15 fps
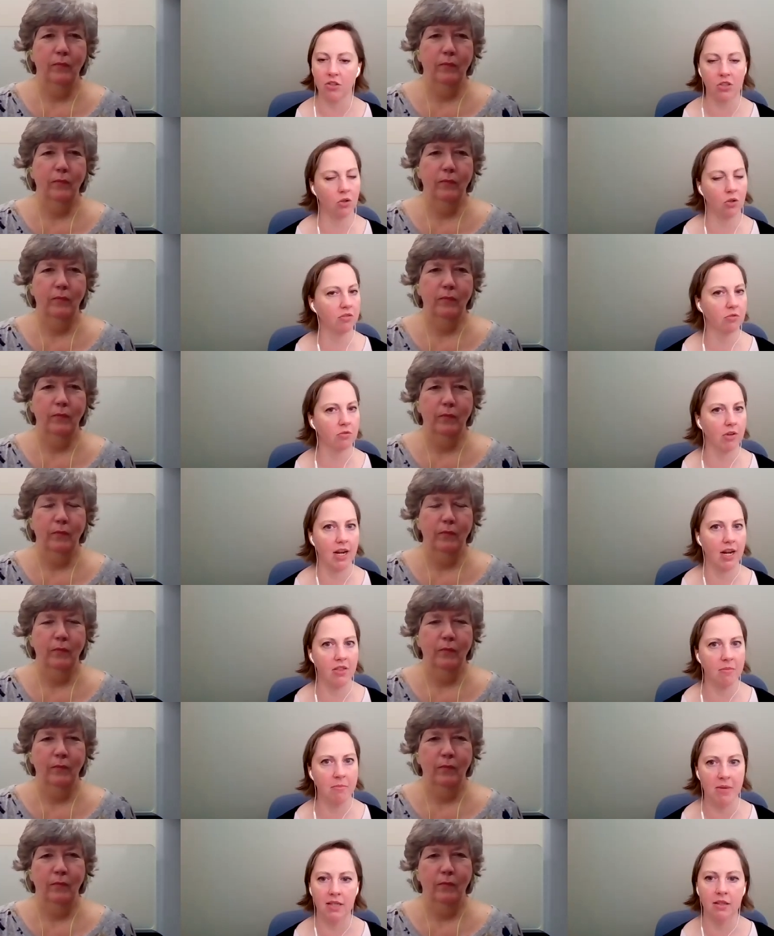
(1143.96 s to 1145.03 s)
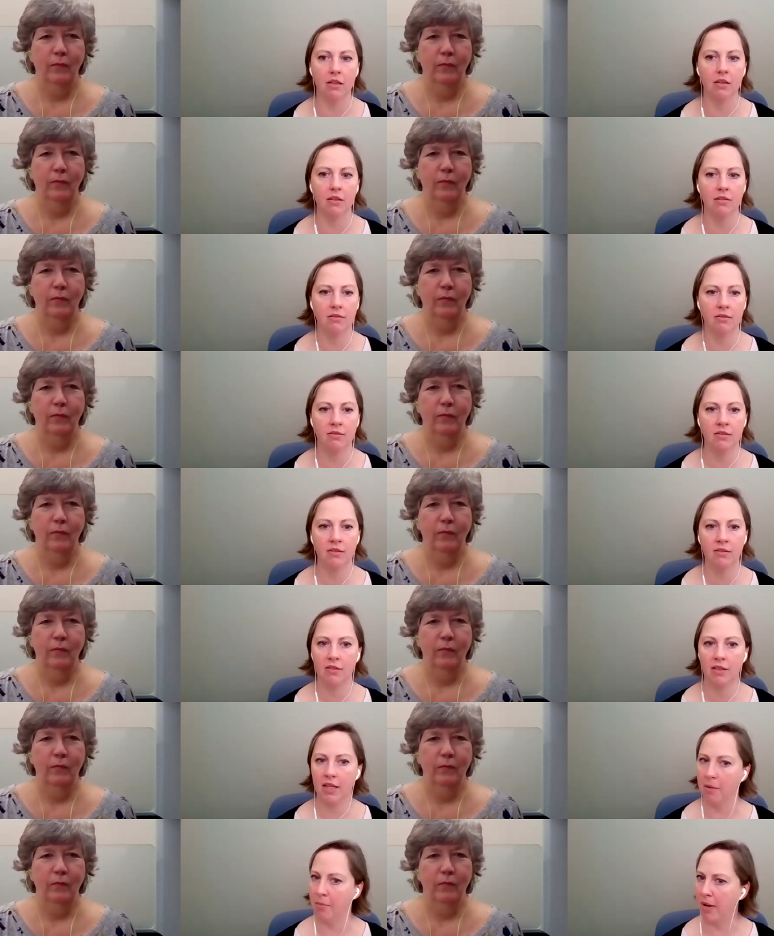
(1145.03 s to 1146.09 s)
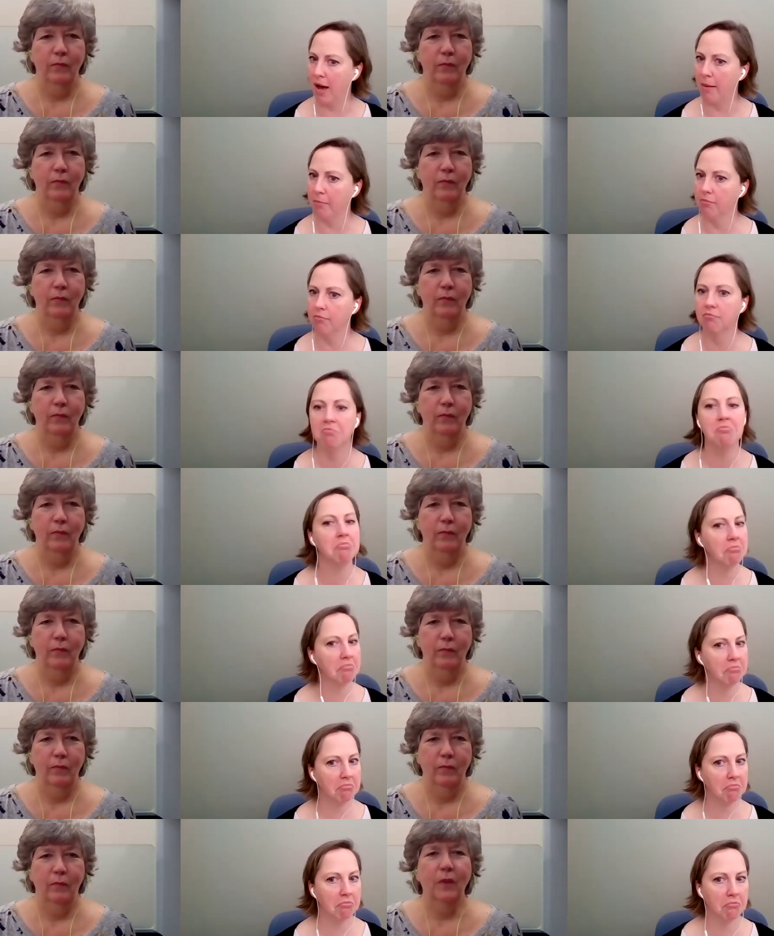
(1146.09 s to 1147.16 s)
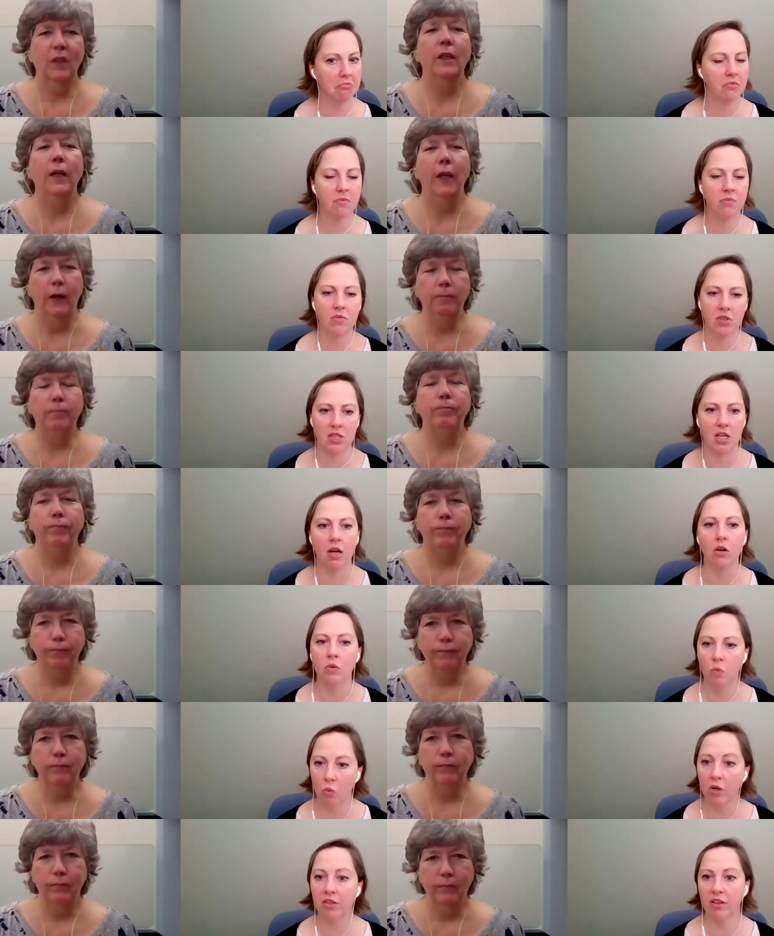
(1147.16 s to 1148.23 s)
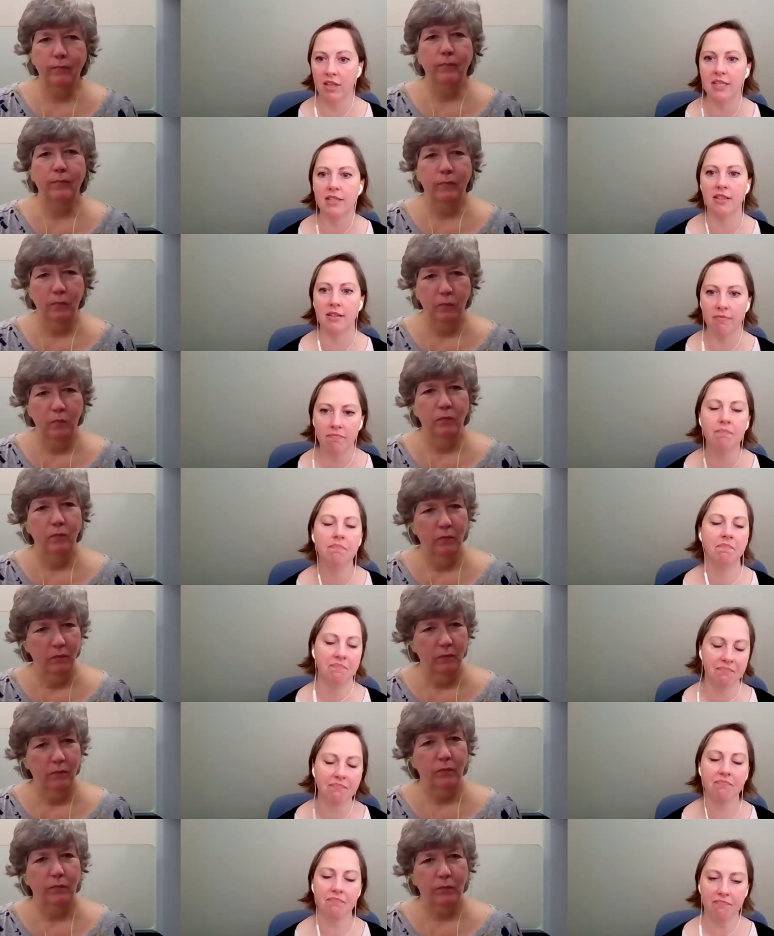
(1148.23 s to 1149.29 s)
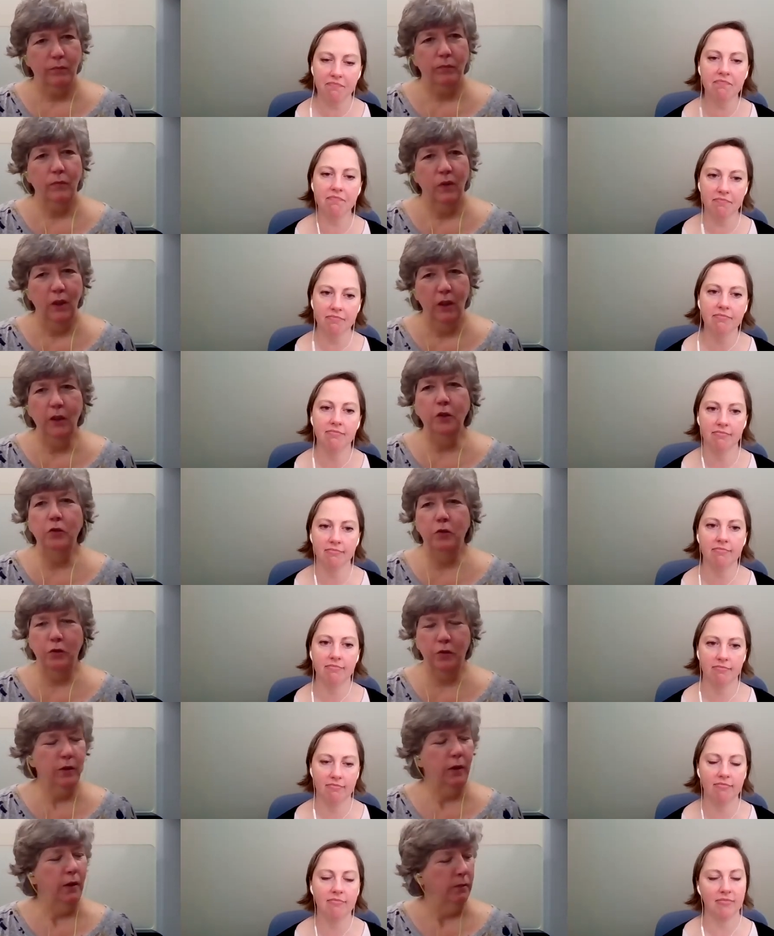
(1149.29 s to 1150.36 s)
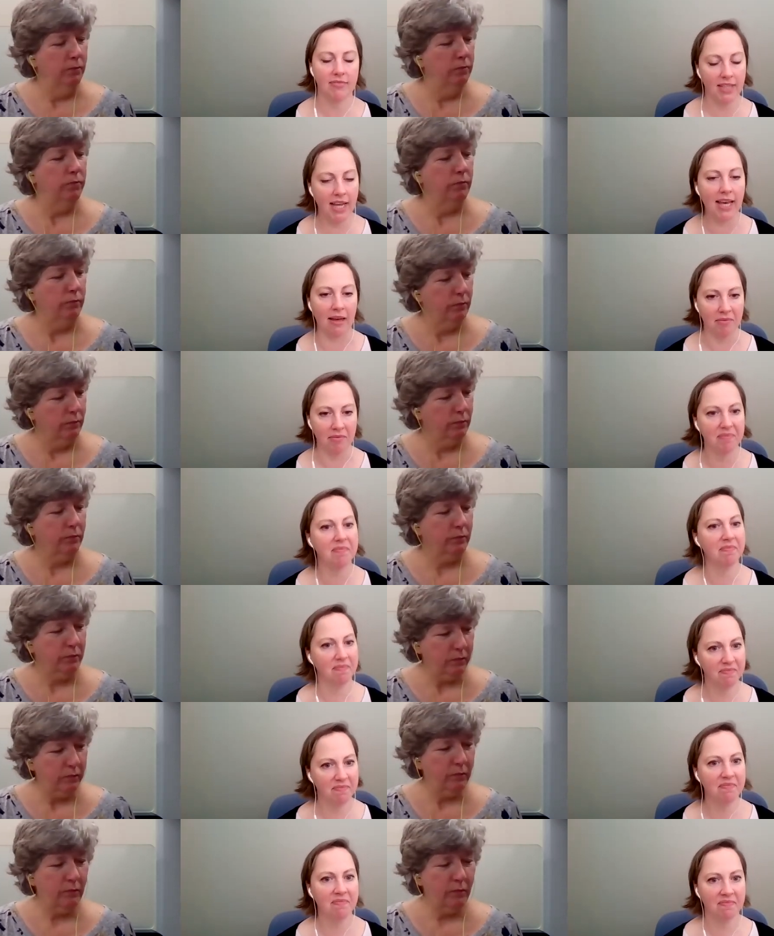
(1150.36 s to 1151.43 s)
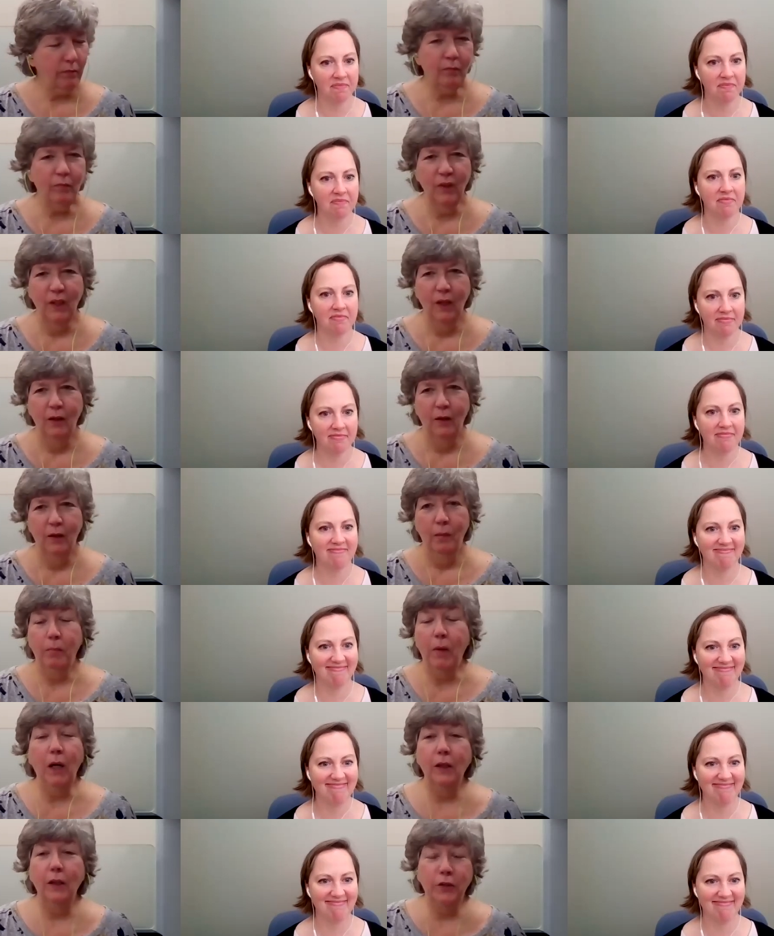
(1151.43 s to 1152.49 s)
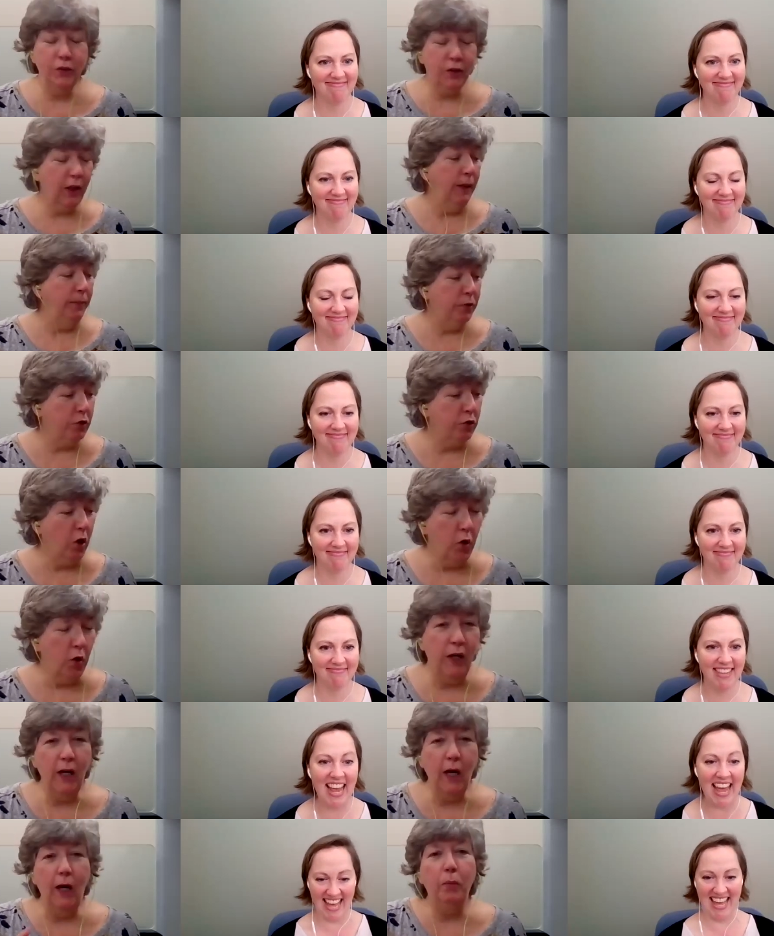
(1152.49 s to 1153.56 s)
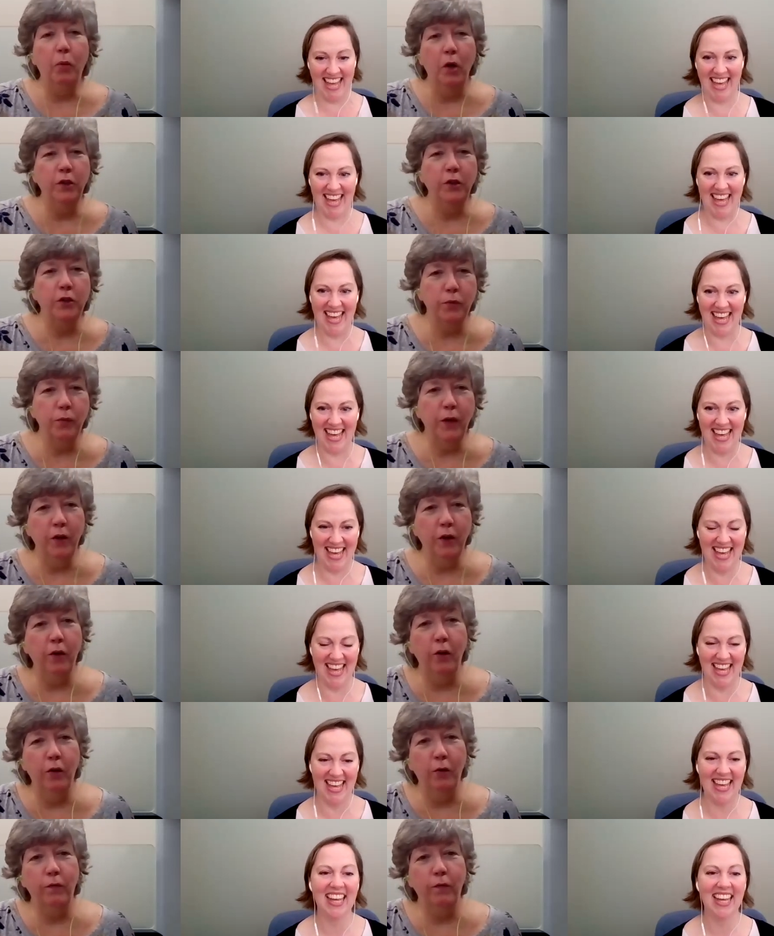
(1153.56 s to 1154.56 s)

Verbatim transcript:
Speaker 1: your sort of run of the mill hip hop. Yeah. So worth a listen.
Speaker 2: Interesting. Yeah. My list keeps growing. I wanted to read her